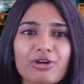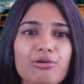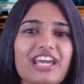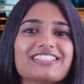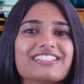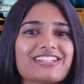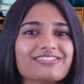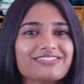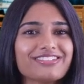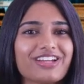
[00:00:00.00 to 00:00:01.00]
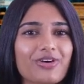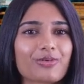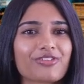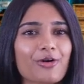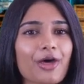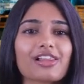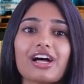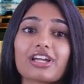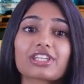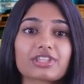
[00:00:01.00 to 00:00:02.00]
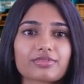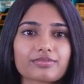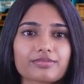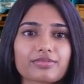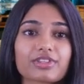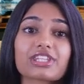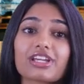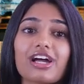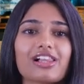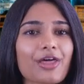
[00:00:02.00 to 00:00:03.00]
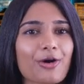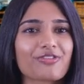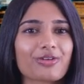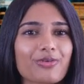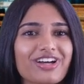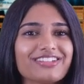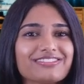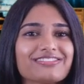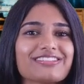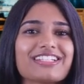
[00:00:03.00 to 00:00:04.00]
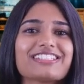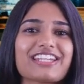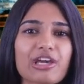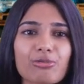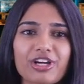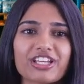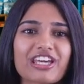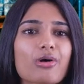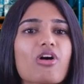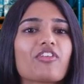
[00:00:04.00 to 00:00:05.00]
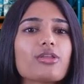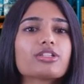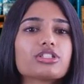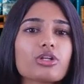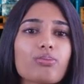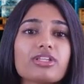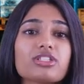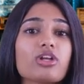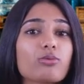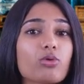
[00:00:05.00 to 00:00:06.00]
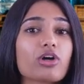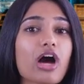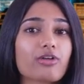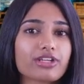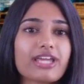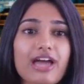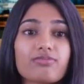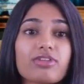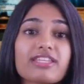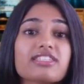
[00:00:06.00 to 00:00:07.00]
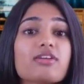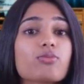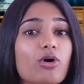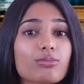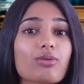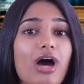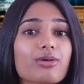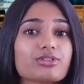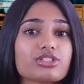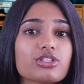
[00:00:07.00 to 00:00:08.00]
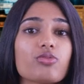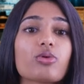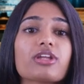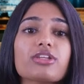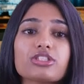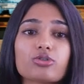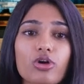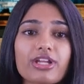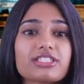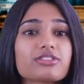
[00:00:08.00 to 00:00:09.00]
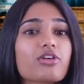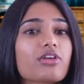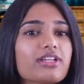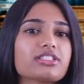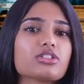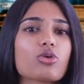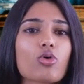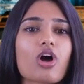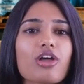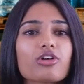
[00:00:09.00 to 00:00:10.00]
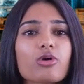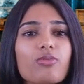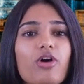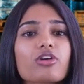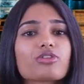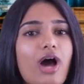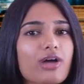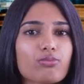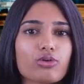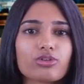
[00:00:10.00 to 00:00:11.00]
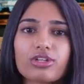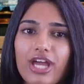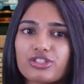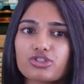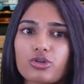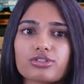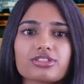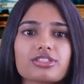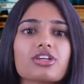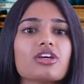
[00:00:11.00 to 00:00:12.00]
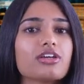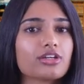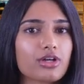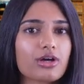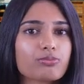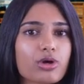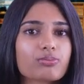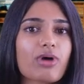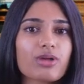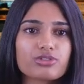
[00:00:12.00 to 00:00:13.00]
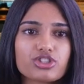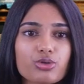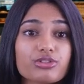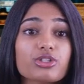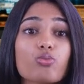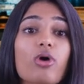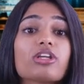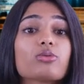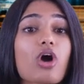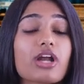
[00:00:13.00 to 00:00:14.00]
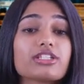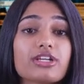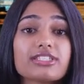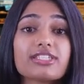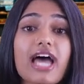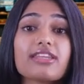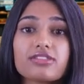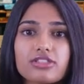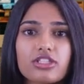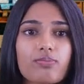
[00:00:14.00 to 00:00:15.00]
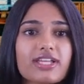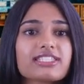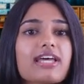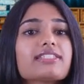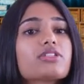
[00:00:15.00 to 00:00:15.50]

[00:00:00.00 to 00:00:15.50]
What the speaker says: Are they anonymous? Do they have any real experience in the crypto space? A legitimate team will often have LinkedIn profiles, previous work experience, or other verifiable credentials. A roadmap shows you where the project is headed. Does it make sense?